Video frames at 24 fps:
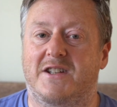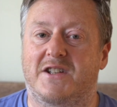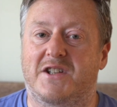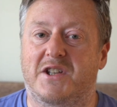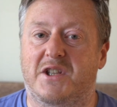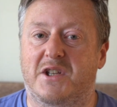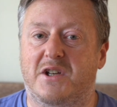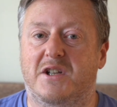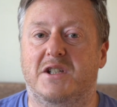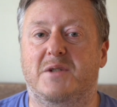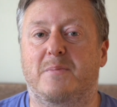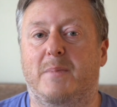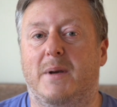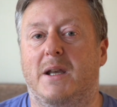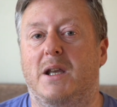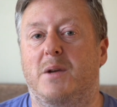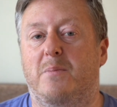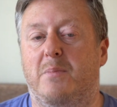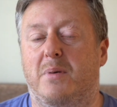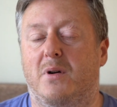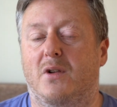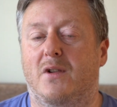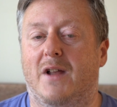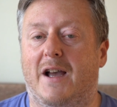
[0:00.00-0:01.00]
to those
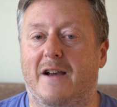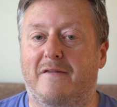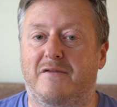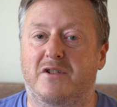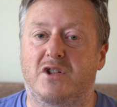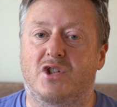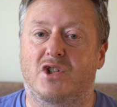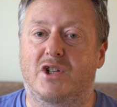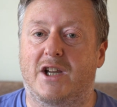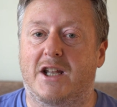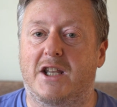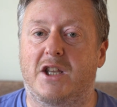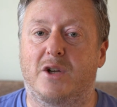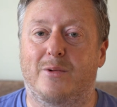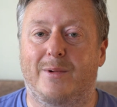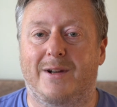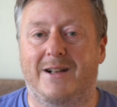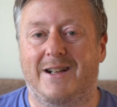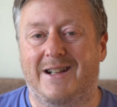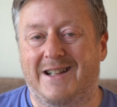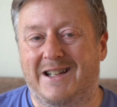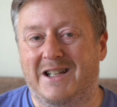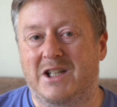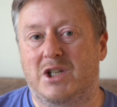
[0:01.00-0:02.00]
people that have a
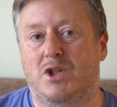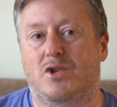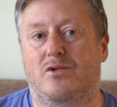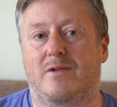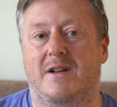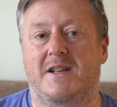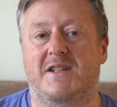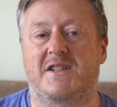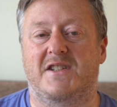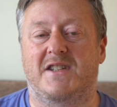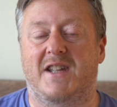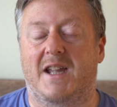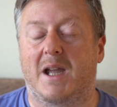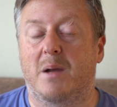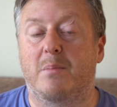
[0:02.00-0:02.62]
genuine interest